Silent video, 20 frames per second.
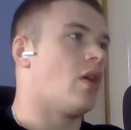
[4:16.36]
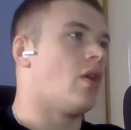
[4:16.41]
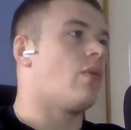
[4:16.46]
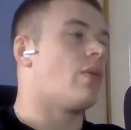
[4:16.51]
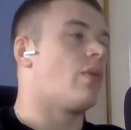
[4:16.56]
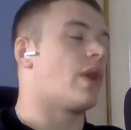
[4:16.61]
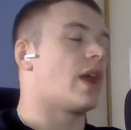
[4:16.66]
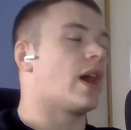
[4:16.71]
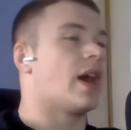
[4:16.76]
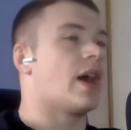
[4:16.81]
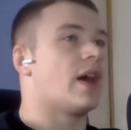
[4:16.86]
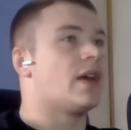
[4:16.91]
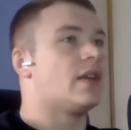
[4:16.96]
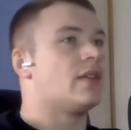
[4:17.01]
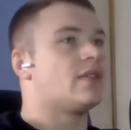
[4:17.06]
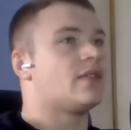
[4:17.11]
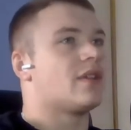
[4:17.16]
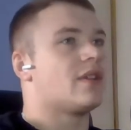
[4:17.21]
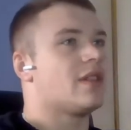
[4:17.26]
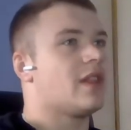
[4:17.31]

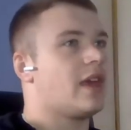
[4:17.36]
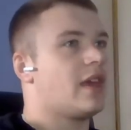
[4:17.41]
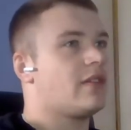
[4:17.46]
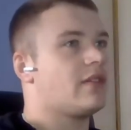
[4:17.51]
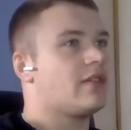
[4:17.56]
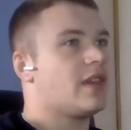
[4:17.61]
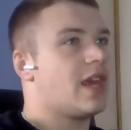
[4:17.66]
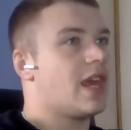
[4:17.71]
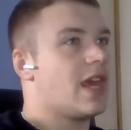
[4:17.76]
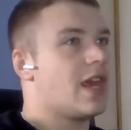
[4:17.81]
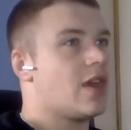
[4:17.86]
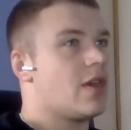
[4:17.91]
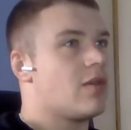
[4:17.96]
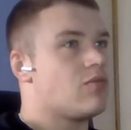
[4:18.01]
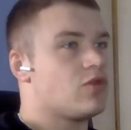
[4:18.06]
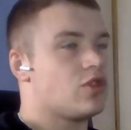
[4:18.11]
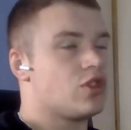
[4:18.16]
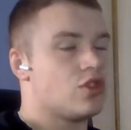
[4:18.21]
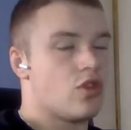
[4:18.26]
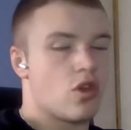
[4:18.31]
Whereas, let's say
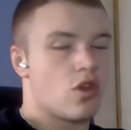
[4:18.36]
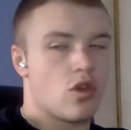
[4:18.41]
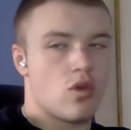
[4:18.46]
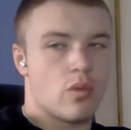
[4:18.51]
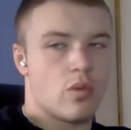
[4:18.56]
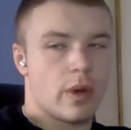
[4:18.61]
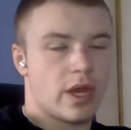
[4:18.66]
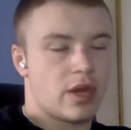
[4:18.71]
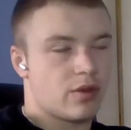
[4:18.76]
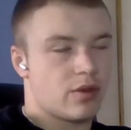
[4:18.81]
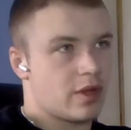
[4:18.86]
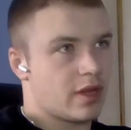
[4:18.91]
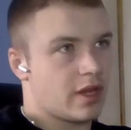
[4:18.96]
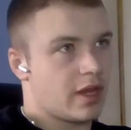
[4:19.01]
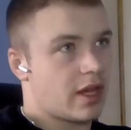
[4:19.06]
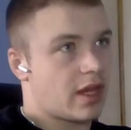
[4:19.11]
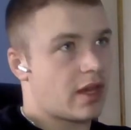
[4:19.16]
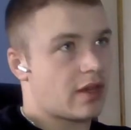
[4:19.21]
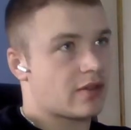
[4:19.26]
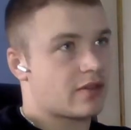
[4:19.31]
you went on the
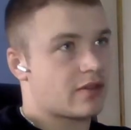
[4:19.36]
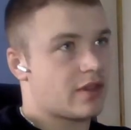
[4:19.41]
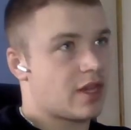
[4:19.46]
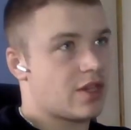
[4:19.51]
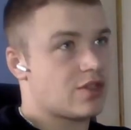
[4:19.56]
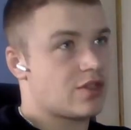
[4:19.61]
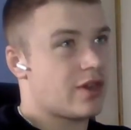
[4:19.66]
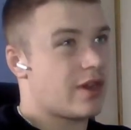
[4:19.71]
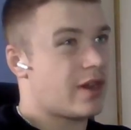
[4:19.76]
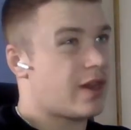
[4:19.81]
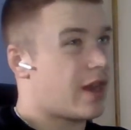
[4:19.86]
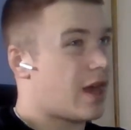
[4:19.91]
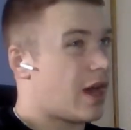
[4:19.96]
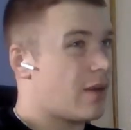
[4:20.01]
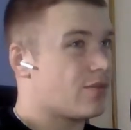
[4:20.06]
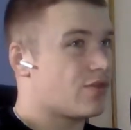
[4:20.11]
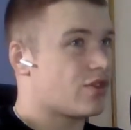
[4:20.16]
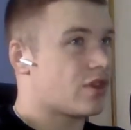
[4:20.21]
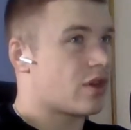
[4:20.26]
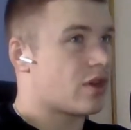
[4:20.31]
leg extension and
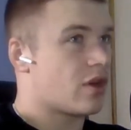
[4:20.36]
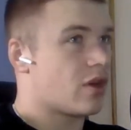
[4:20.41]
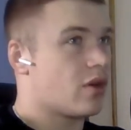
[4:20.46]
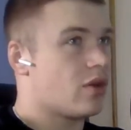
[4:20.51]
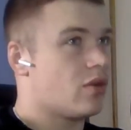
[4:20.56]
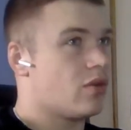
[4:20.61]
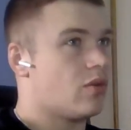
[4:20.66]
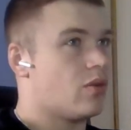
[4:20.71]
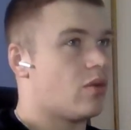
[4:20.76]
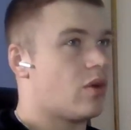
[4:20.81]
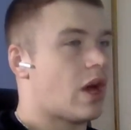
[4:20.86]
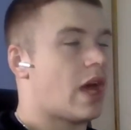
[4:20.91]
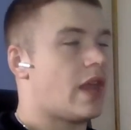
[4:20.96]
hamstring curl,